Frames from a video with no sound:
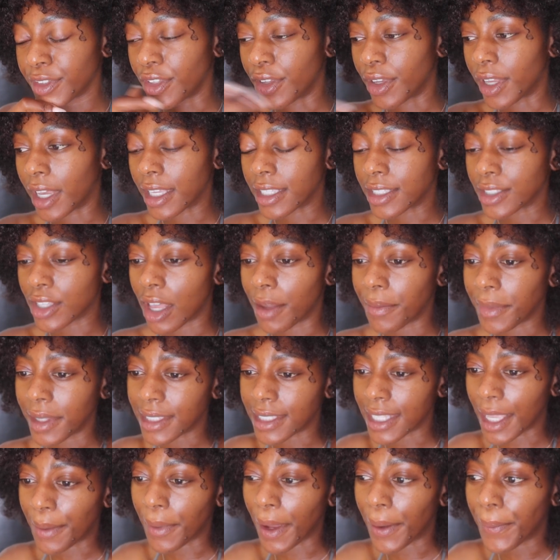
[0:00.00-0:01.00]
You guys saw me
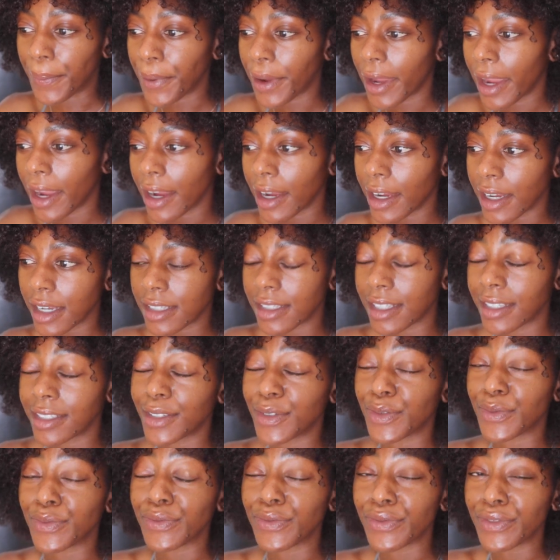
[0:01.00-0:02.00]
say my prayers. I
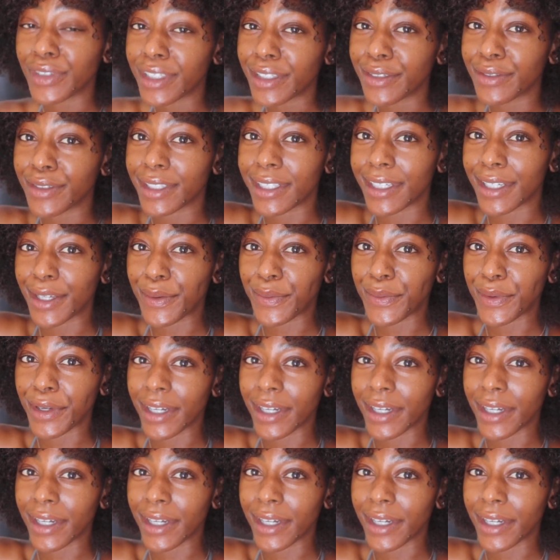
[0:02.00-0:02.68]
did a really, really good